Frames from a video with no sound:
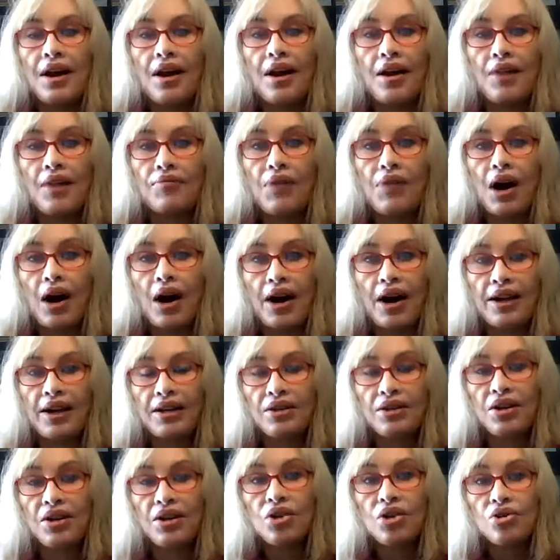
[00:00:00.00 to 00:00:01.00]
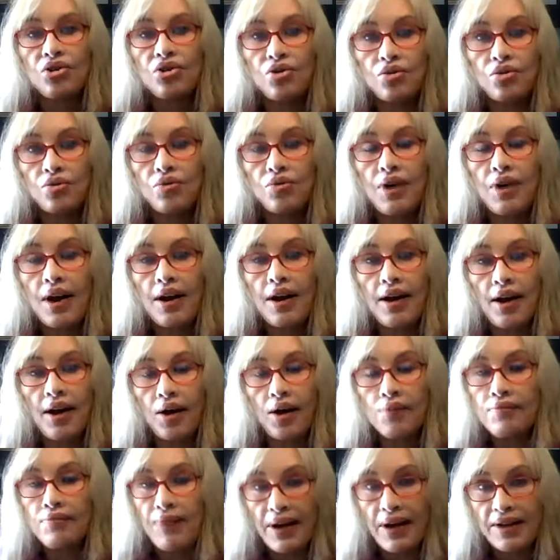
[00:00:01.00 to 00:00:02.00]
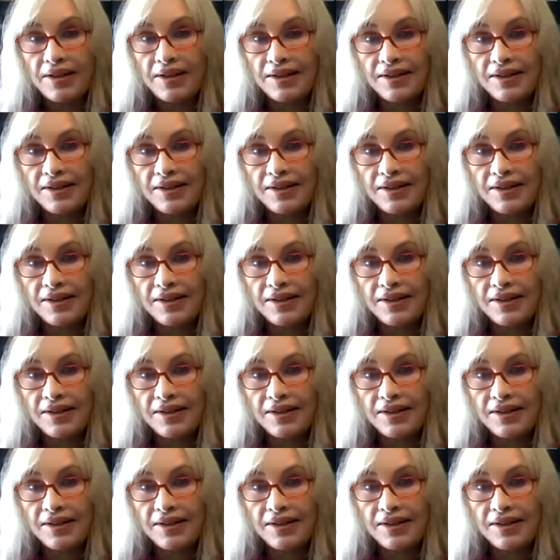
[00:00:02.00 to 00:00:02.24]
mind, to help us